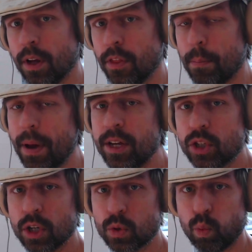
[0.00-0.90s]
The bass
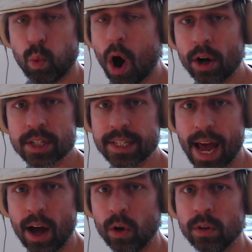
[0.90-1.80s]
just walks
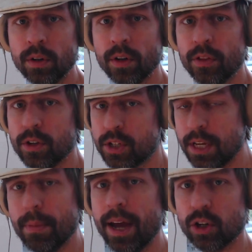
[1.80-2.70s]
down the C major